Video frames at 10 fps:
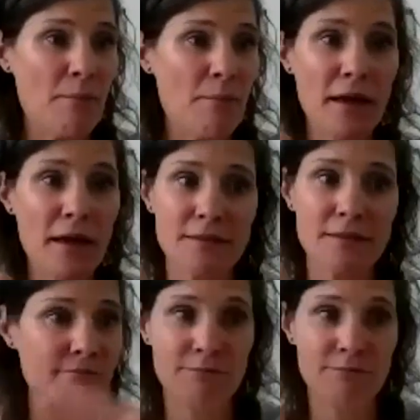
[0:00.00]
But
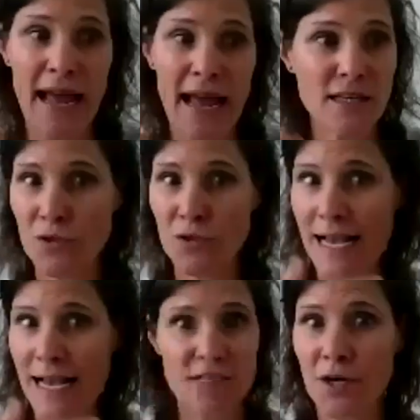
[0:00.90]
back in
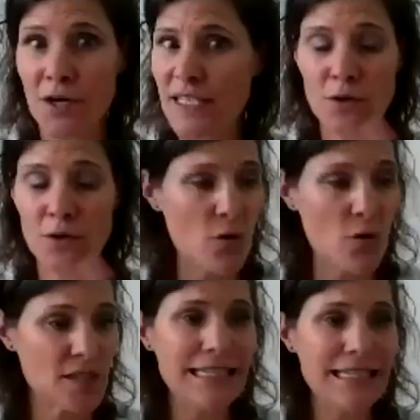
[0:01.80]
2013 or
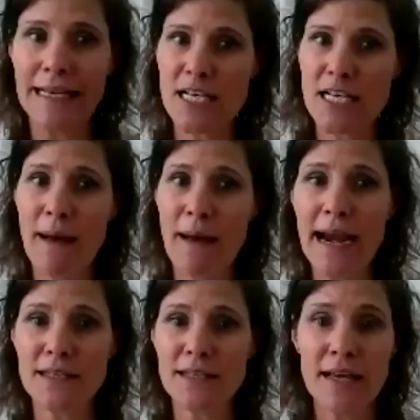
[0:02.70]
14, that
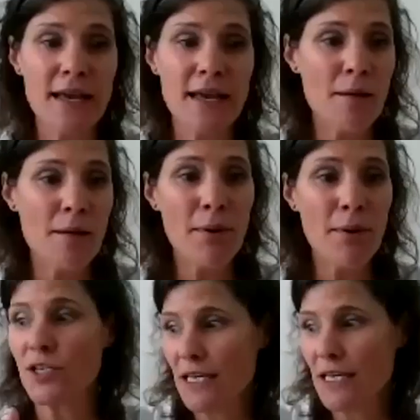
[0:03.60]
expired, but
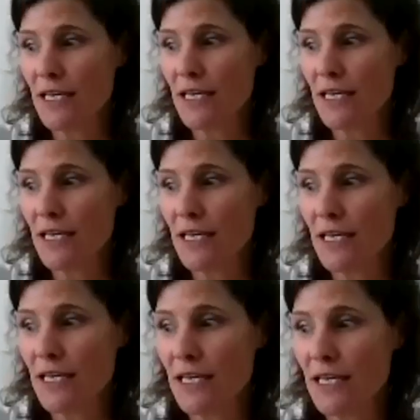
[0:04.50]
she
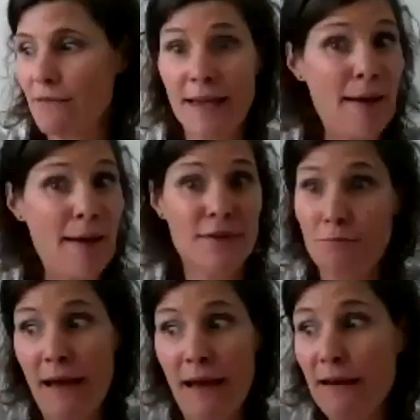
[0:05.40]
kept
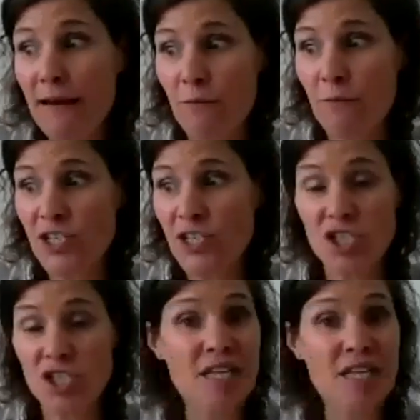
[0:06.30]
my
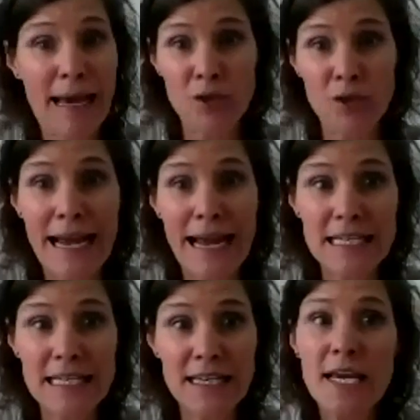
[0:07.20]
information. She kept her
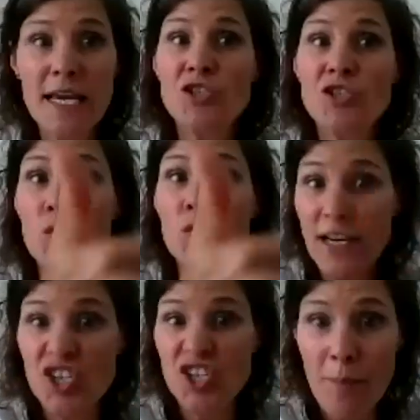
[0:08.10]
ID. She went
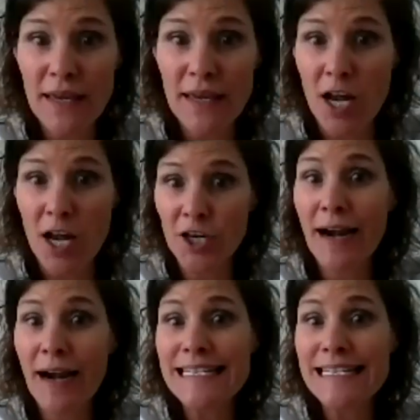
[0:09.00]
shopping under her
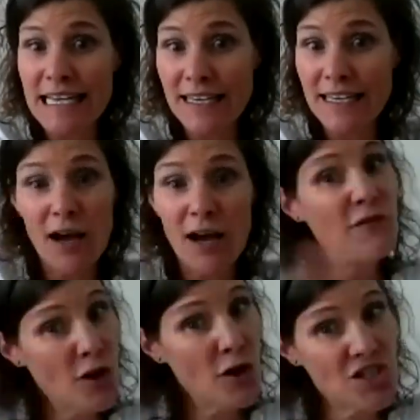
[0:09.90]
ID,
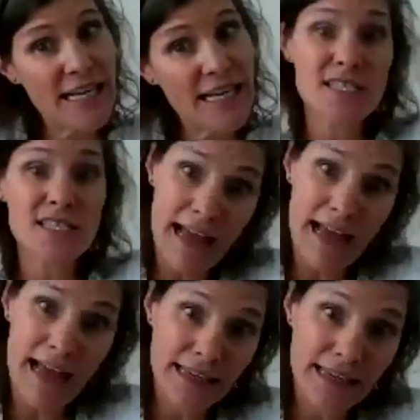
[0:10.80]
unfortunately as a
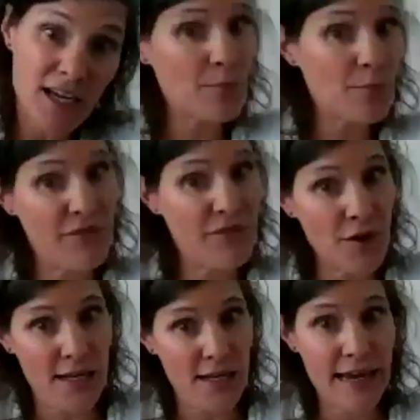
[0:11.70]
client, not a preferred
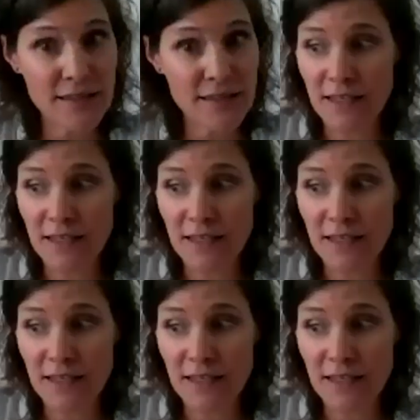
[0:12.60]
client.